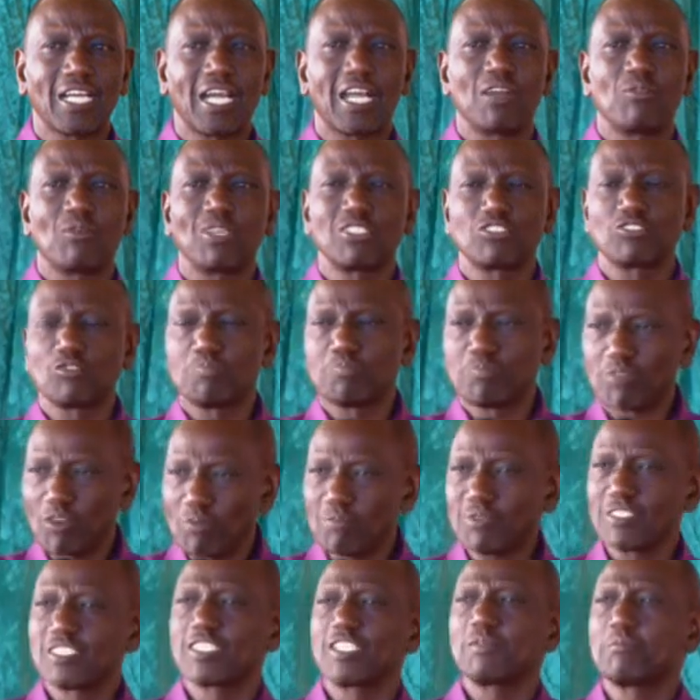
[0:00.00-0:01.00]
I want to
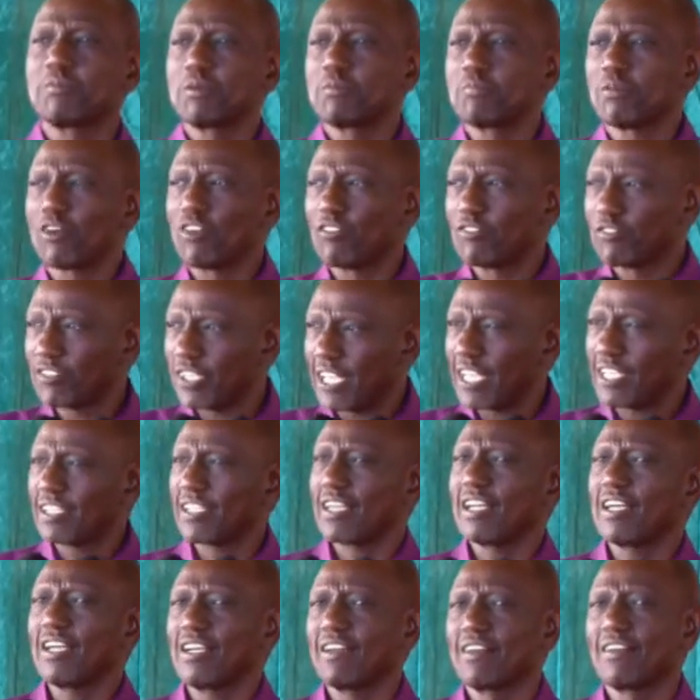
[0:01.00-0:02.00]
promise the people of
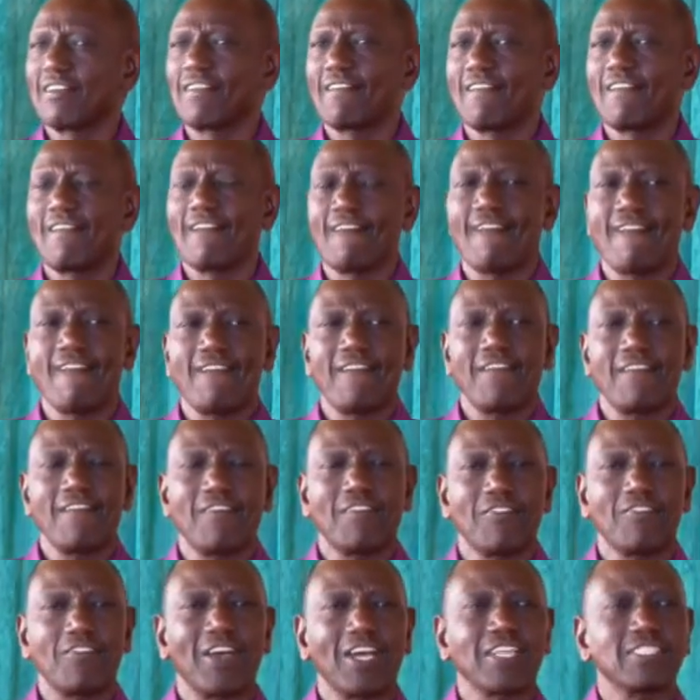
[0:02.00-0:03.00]
Kenya
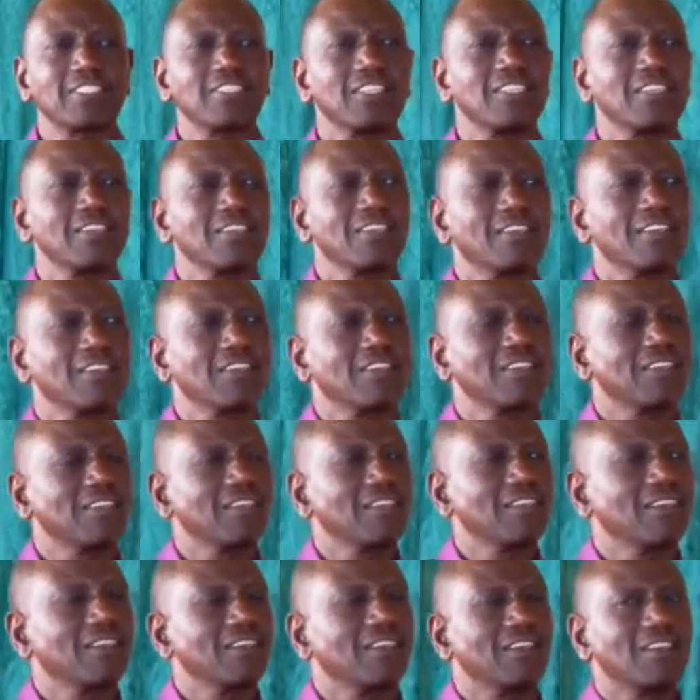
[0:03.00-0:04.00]
that
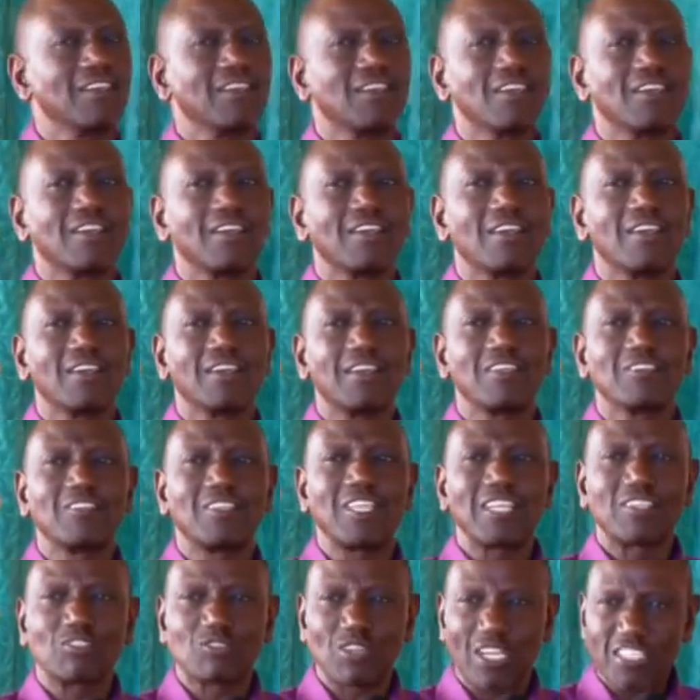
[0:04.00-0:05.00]

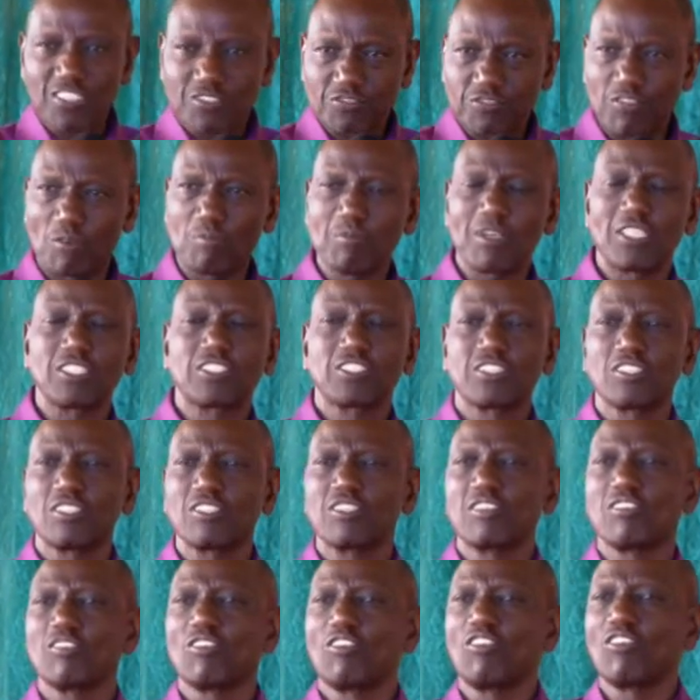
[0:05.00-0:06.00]
the
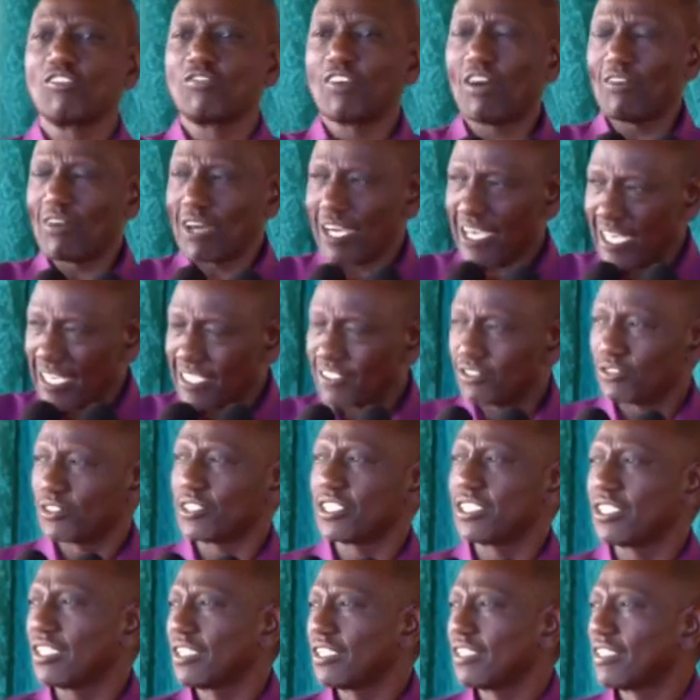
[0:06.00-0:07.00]
transformation of our
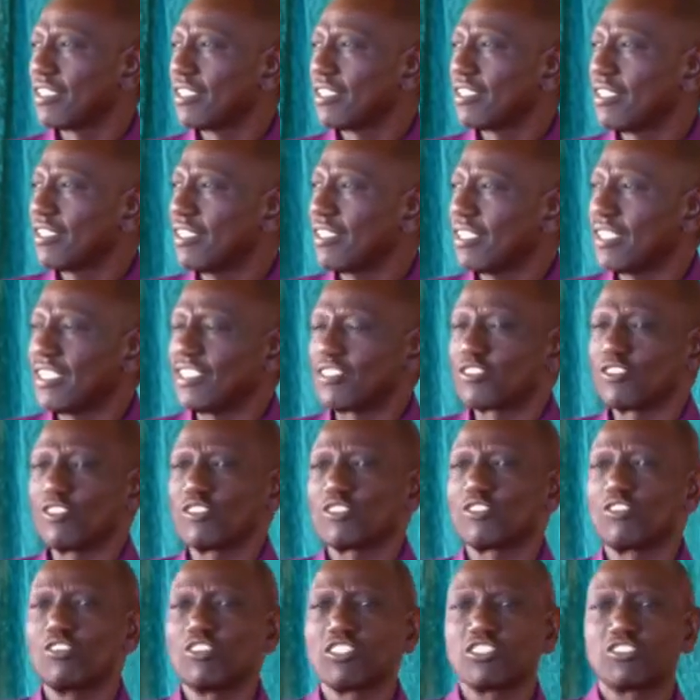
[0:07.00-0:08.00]
country is
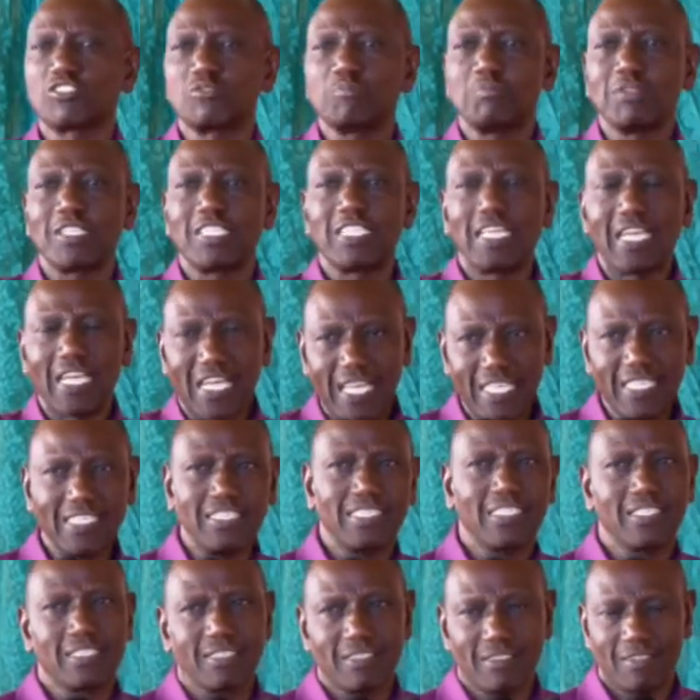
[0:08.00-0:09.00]
not going to be
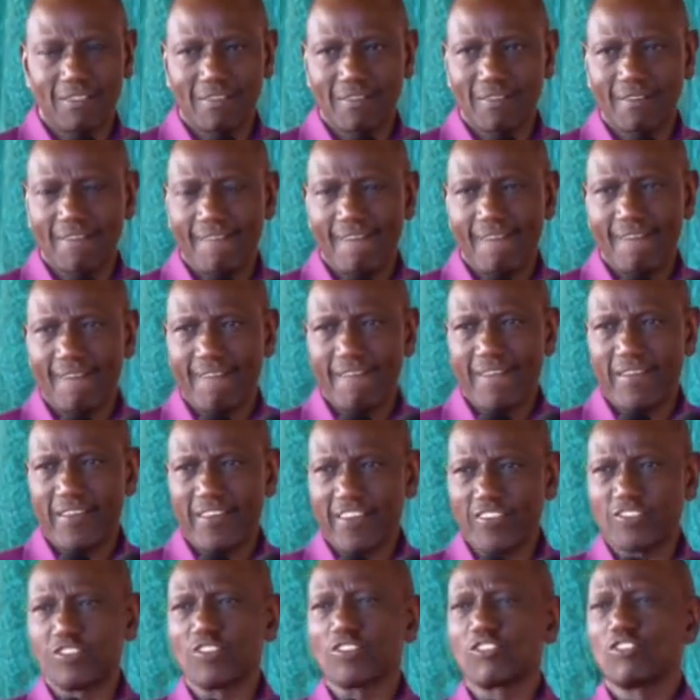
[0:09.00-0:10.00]
delayed,
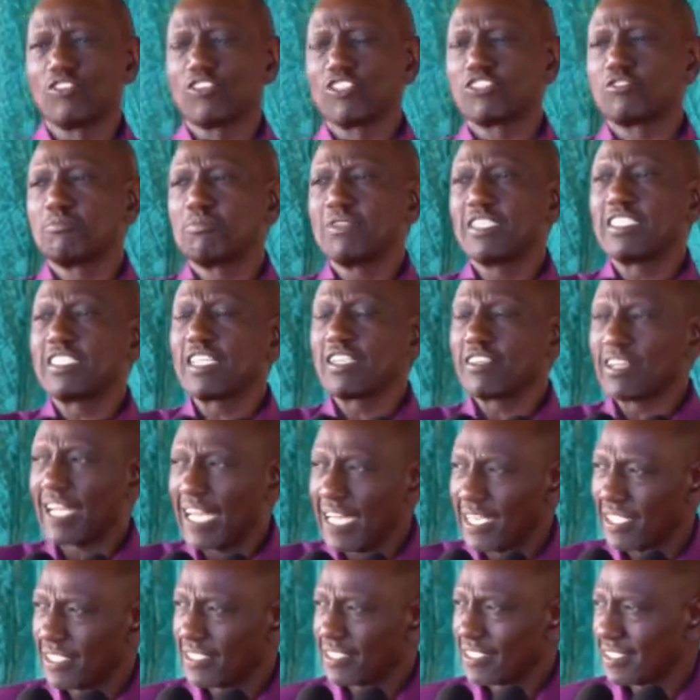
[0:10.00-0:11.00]
is not going to be
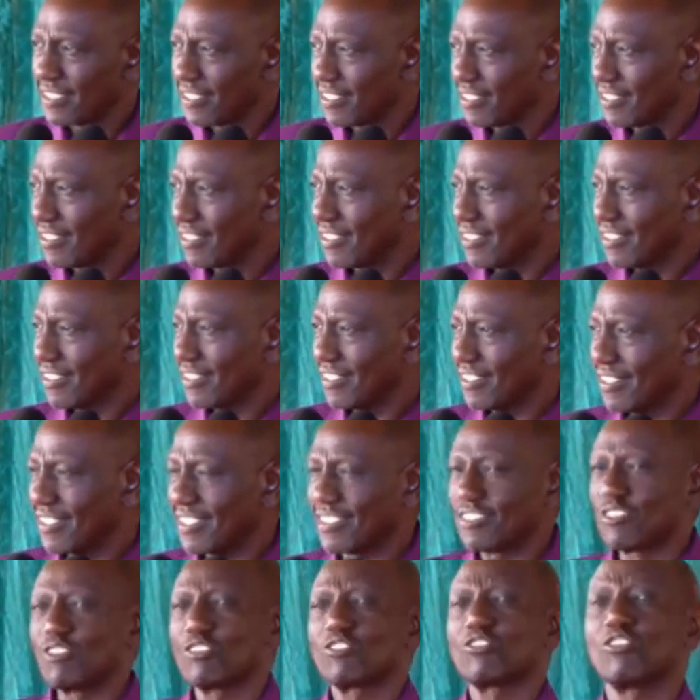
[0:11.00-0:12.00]
derailed,
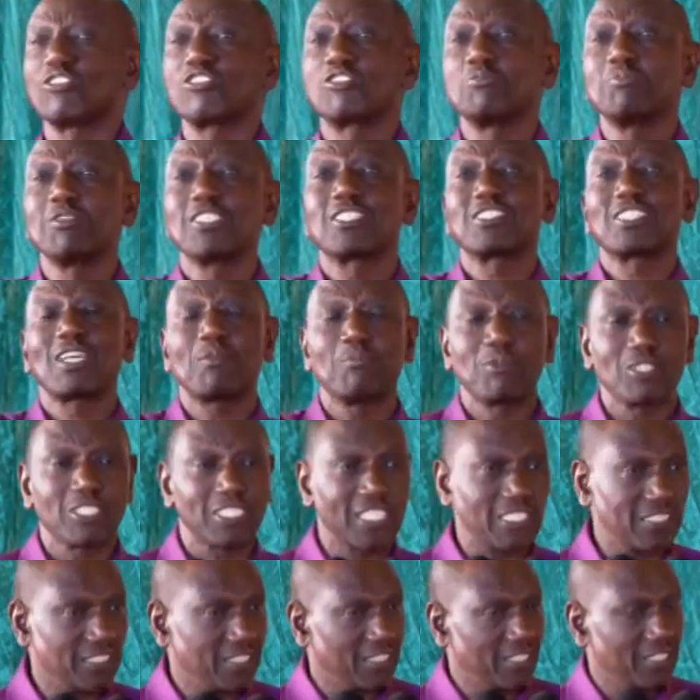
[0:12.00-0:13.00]
is not going to be
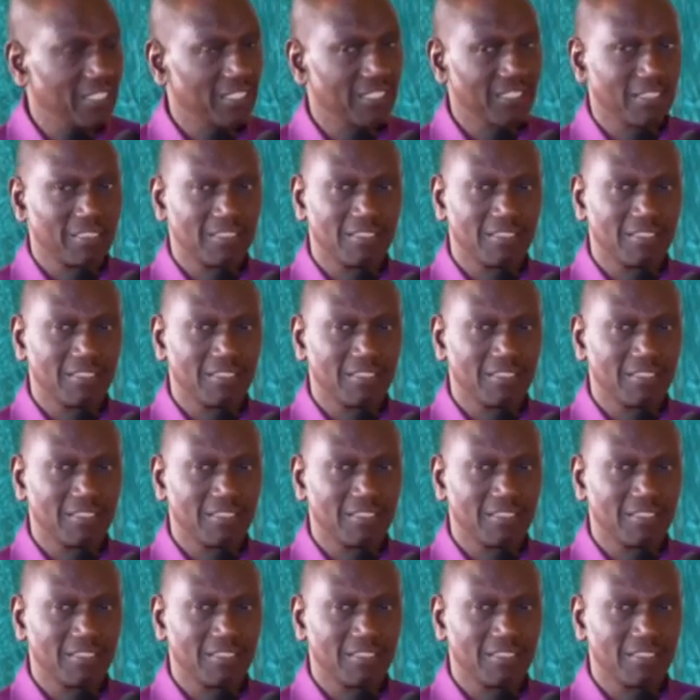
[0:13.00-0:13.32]
sabotaged